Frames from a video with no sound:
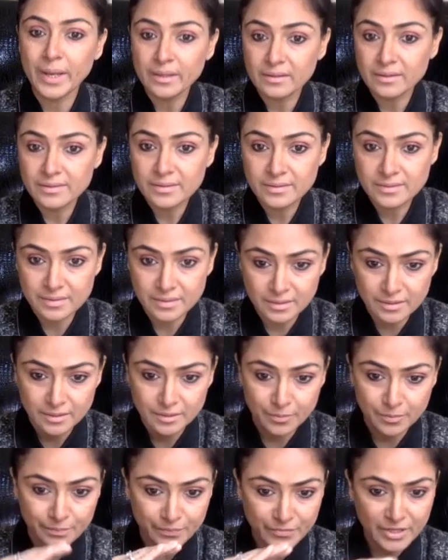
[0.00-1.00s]
this
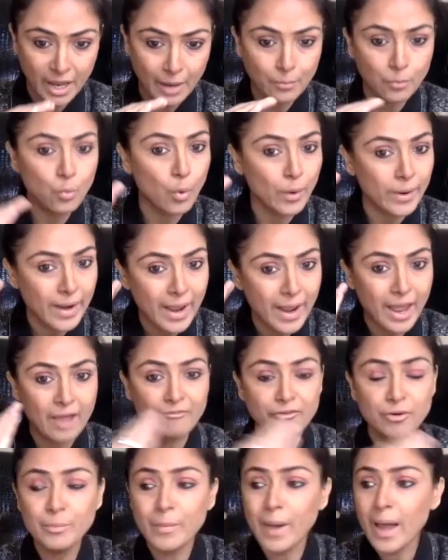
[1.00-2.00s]
taboo what I
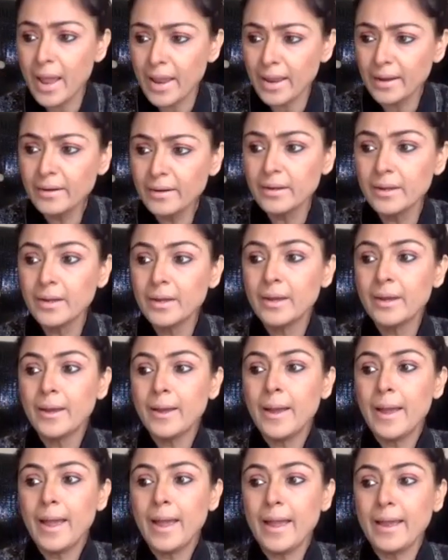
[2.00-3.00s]
have in my head.
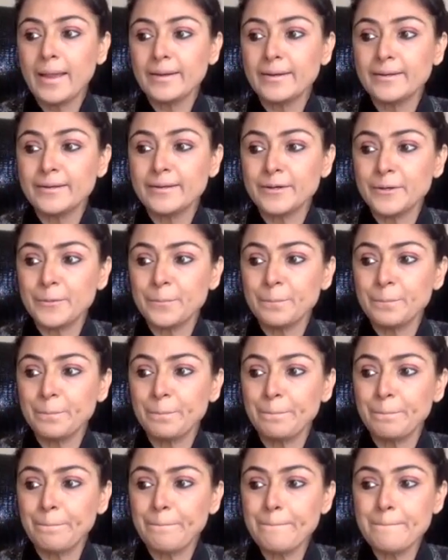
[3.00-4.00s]

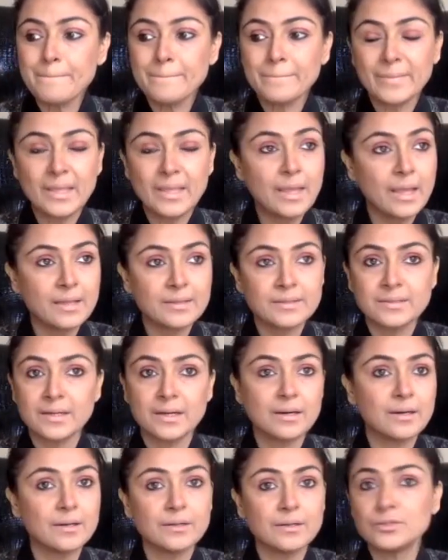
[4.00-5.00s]
And yes,
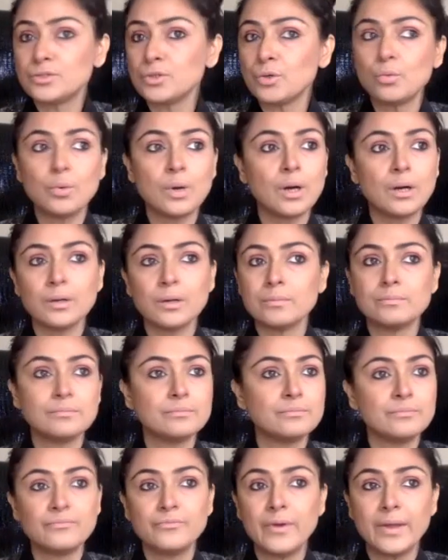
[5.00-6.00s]
so
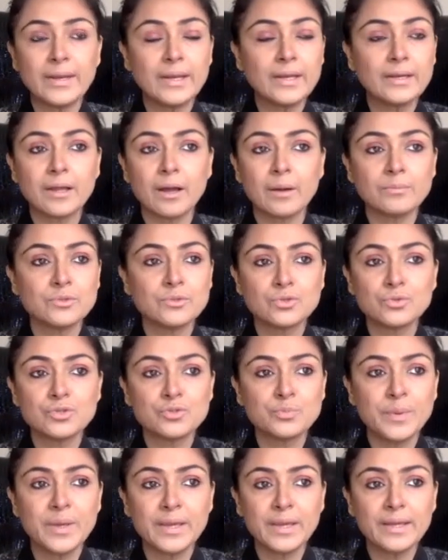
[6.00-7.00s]
when it comes to
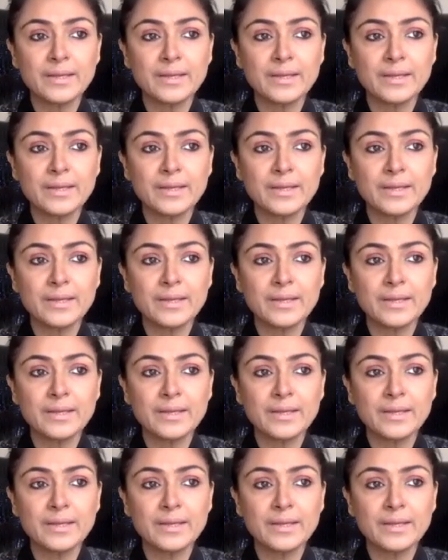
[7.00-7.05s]
speaking